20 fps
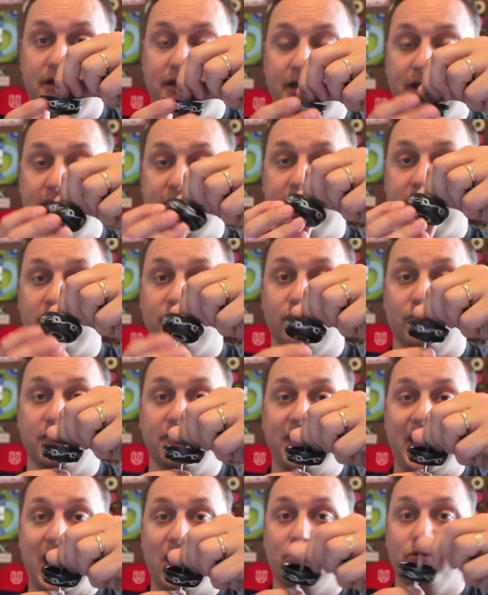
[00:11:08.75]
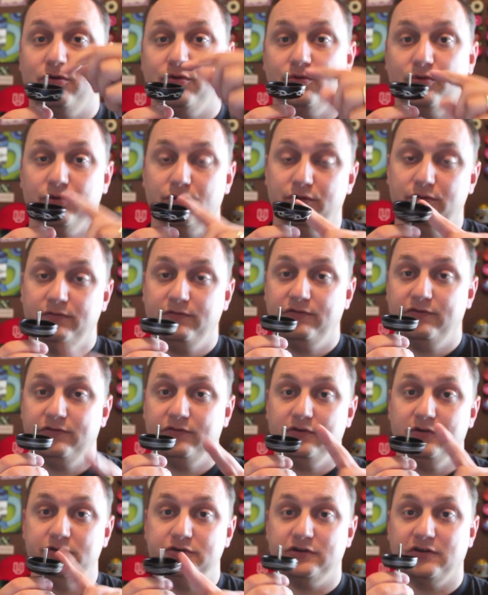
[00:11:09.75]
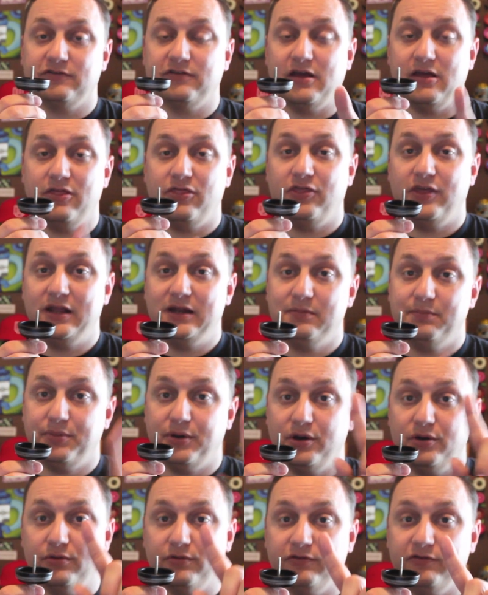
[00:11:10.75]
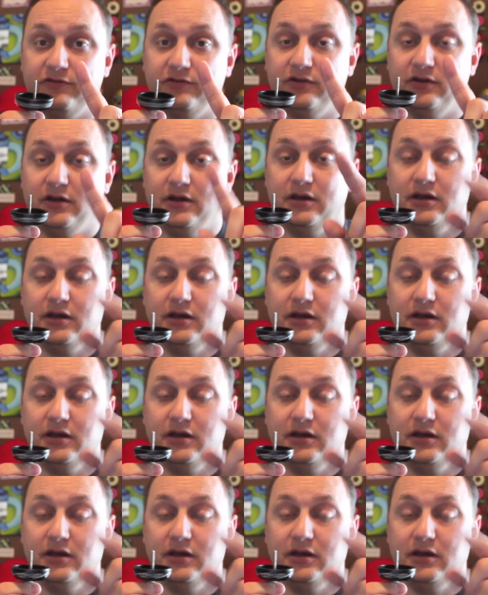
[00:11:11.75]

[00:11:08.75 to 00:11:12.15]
and without grooves, just a thin post,